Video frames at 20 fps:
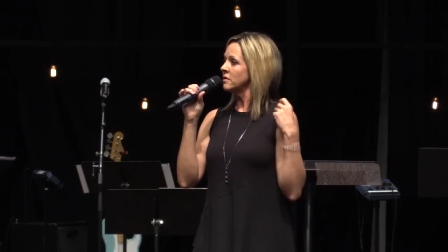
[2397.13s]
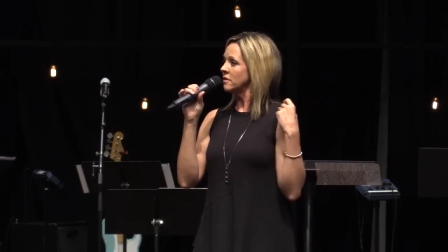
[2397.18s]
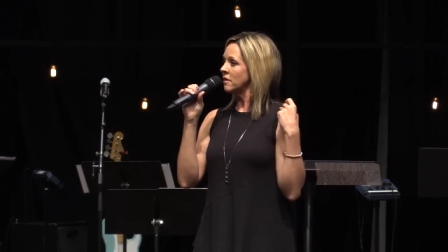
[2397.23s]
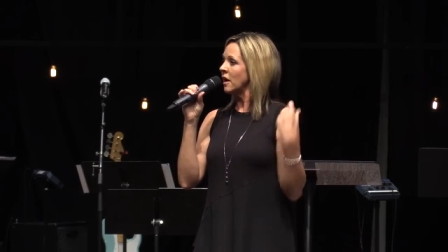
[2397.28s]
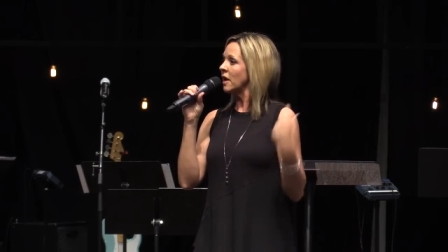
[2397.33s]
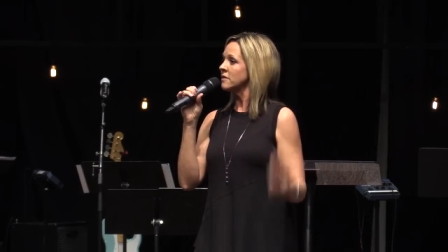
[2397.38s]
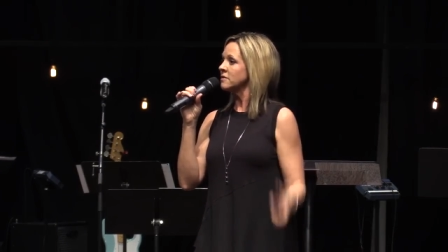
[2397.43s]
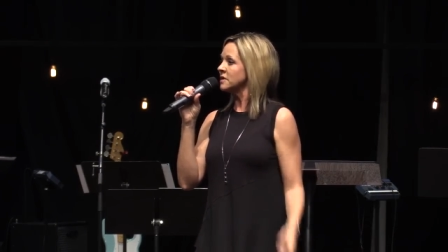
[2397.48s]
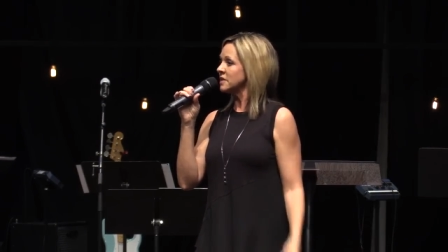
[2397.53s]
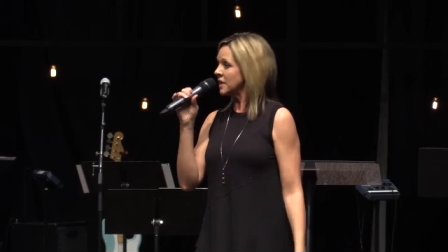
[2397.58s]
They're
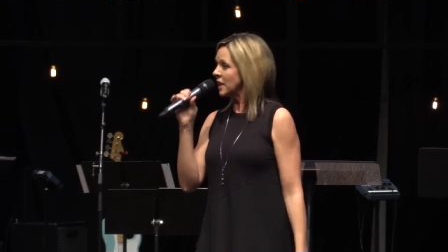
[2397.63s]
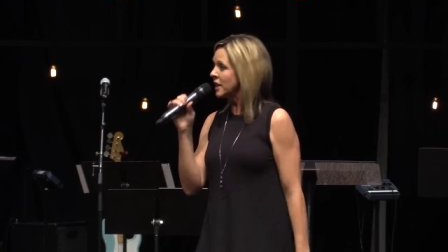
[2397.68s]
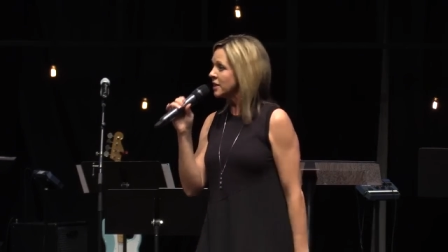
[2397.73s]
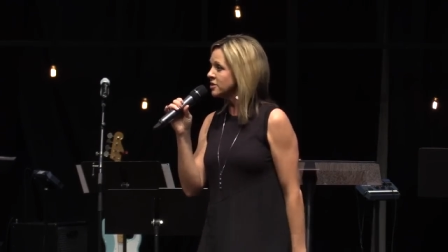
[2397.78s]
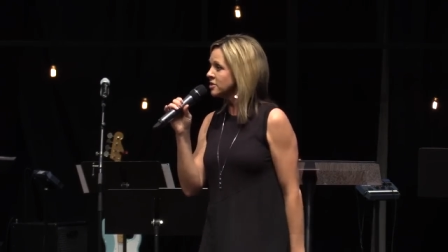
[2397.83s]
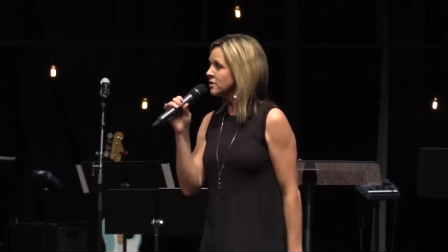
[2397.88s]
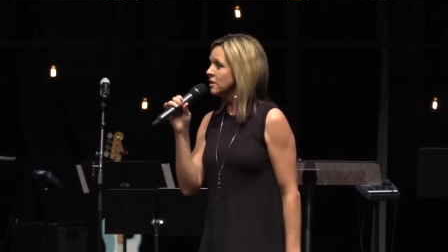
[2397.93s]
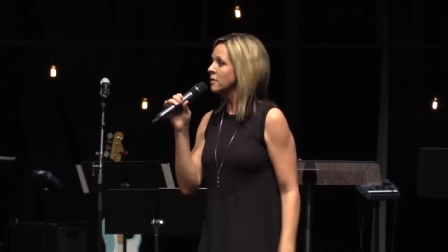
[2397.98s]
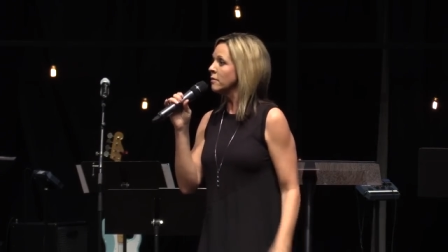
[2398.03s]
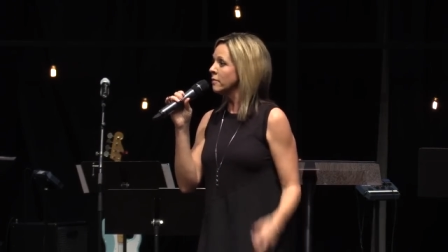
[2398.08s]
out to
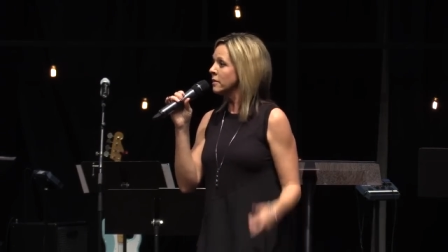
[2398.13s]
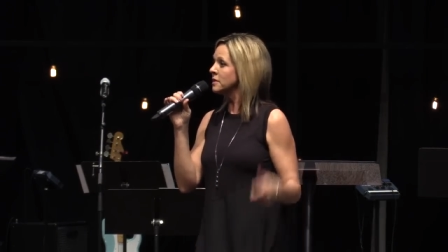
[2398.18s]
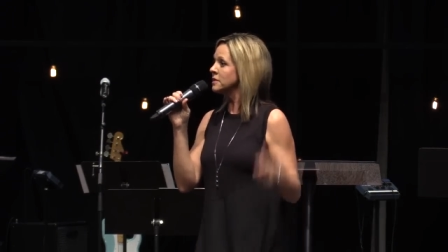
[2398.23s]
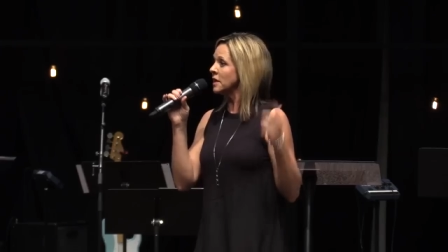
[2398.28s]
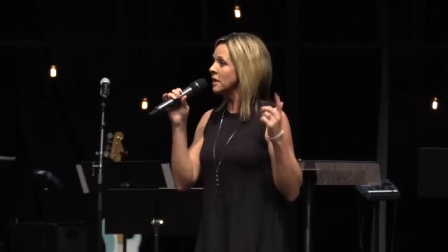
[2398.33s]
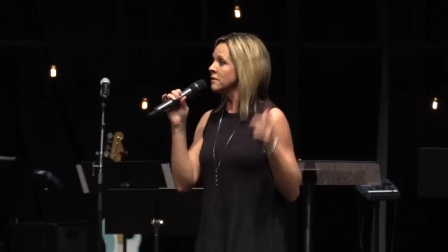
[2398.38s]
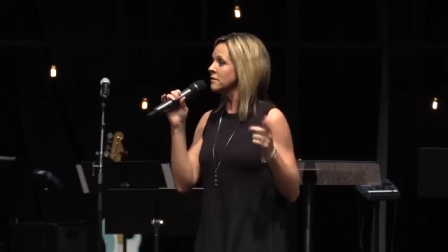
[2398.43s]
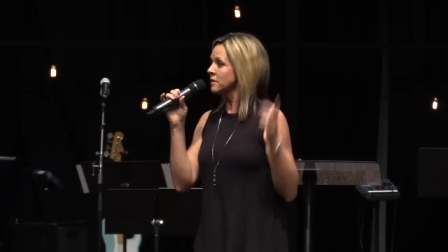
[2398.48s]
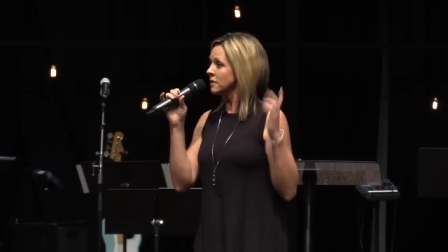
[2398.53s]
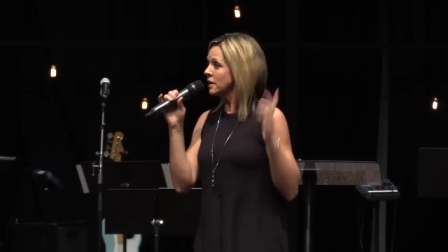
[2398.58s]
get you. Everybody's
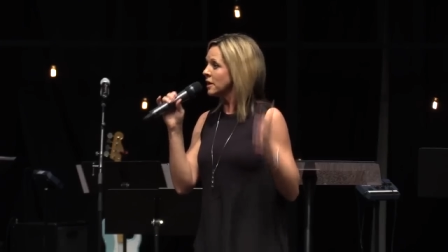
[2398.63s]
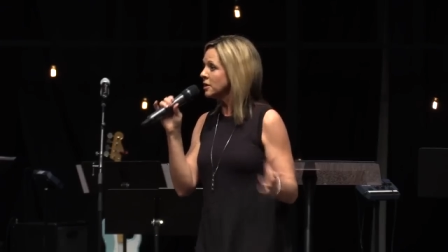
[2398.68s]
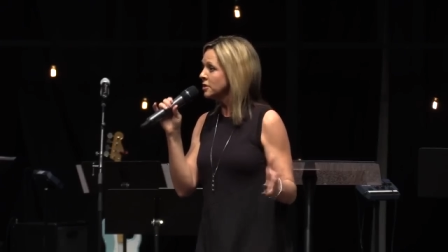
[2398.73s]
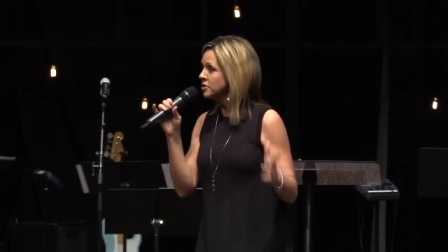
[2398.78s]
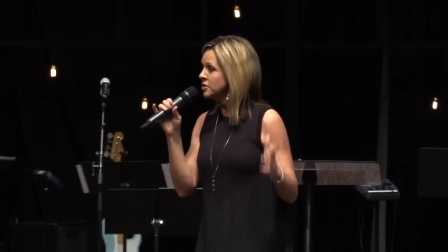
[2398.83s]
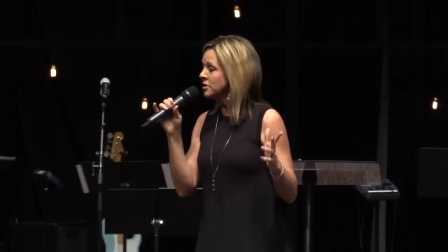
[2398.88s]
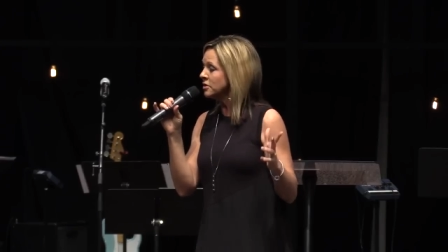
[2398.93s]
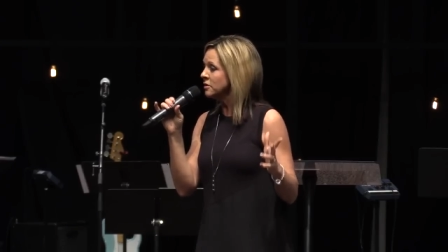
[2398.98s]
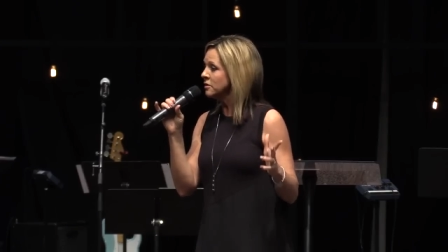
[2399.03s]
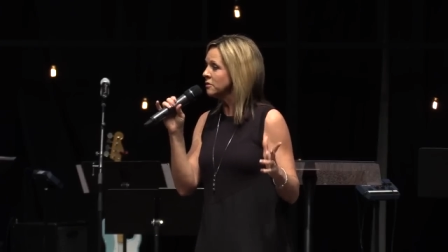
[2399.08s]
out to
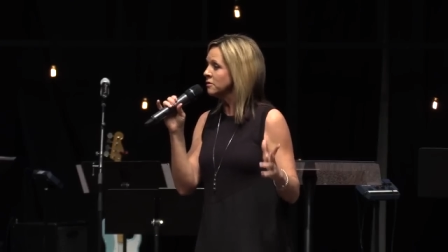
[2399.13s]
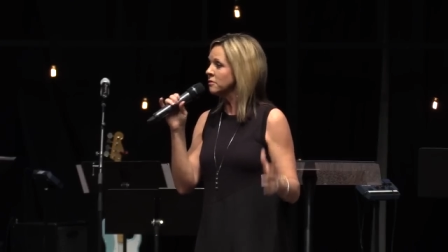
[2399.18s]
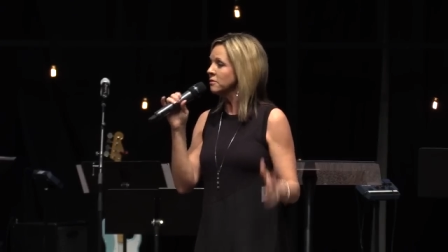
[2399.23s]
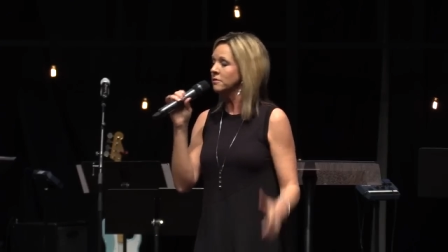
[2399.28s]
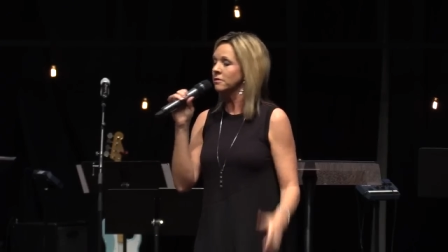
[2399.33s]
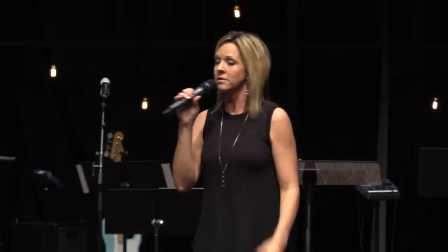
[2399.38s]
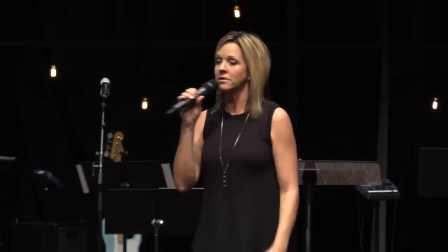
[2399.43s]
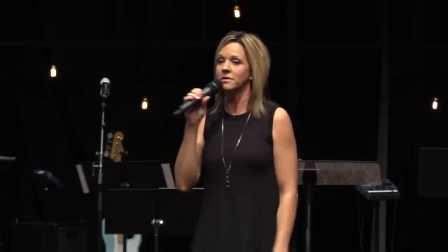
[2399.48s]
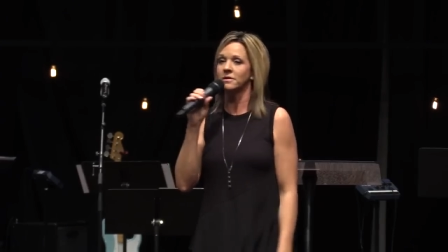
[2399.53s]
get you.